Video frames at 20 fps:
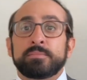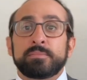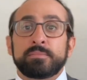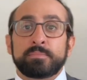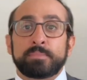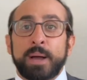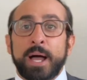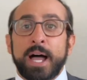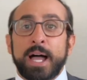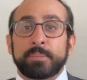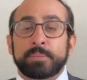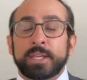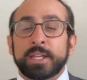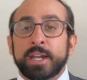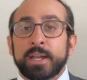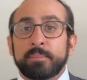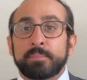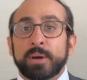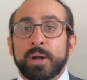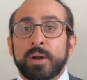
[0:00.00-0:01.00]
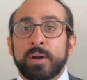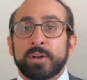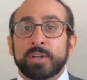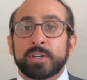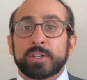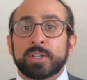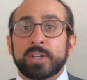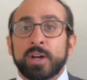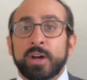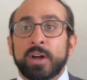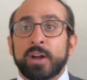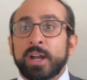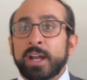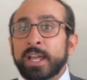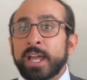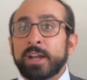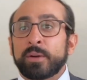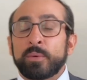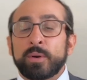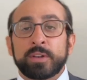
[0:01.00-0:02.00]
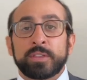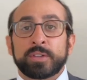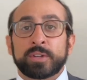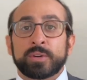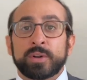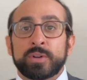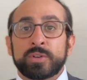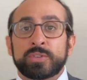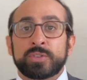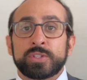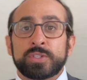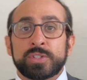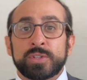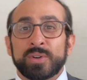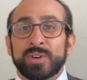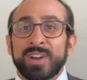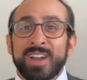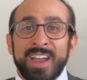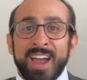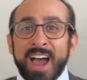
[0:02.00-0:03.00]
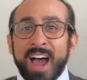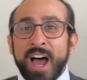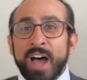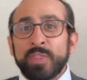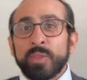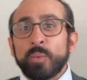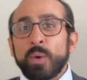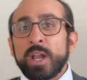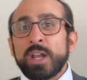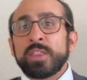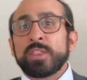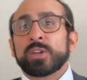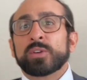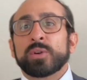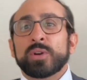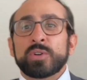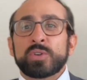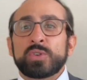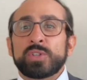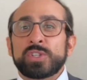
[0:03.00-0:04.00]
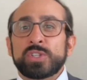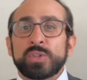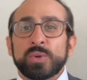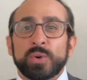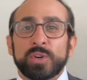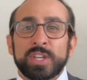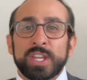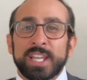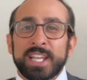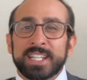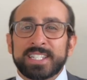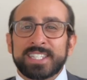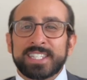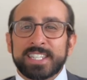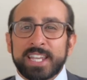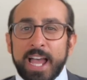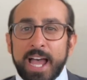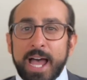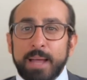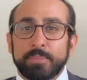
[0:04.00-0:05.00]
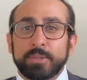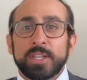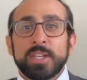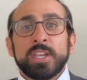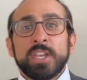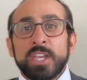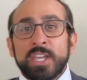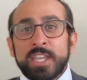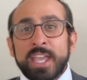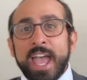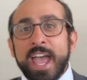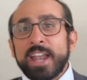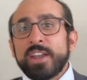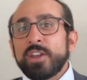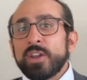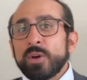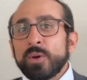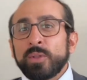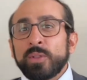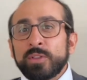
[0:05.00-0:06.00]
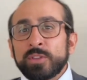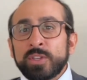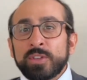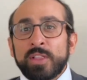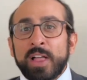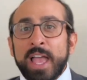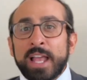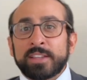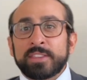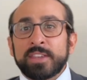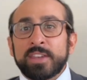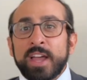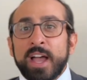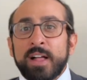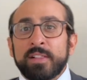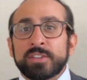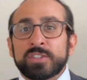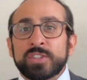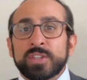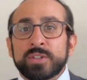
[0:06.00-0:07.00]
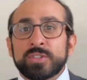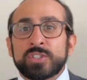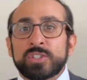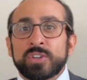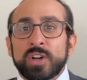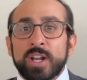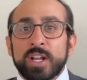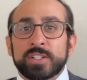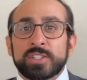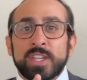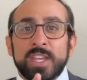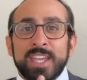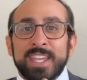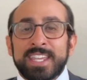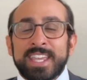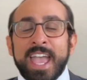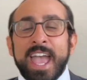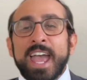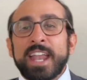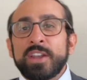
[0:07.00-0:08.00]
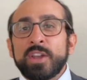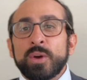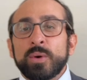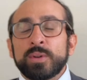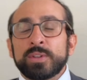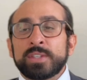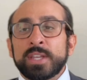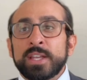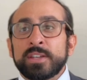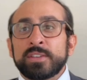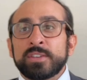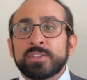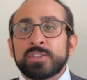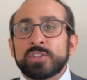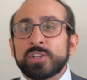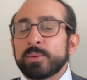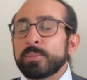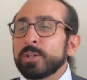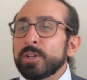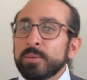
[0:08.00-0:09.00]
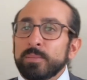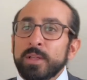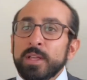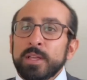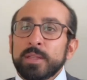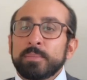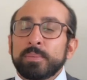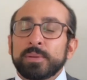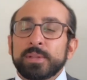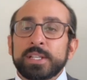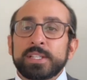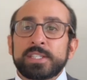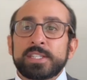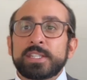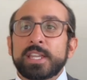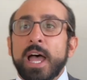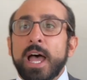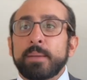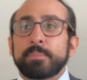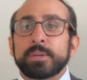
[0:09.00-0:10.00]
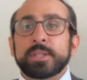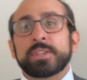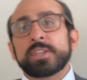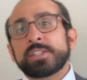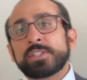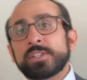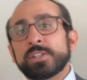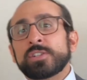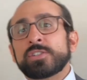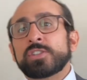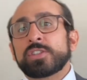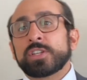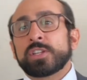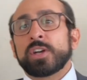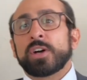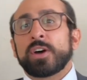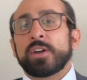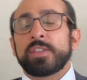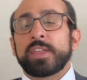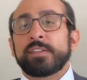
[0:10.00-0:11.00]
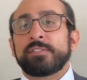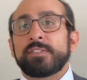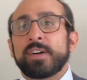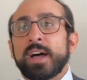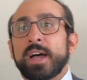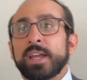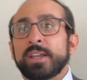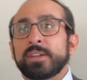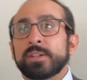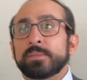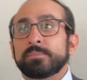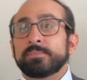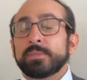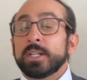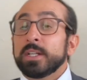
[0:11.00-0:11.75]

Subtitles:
Bob, can I borrow your car? I got to run to the grocery store. On the way to the grocery store, you get stopped. You lacked the knowledge of those drugs. You had no intent to distribute them. Police stop you. They search the car. They find them.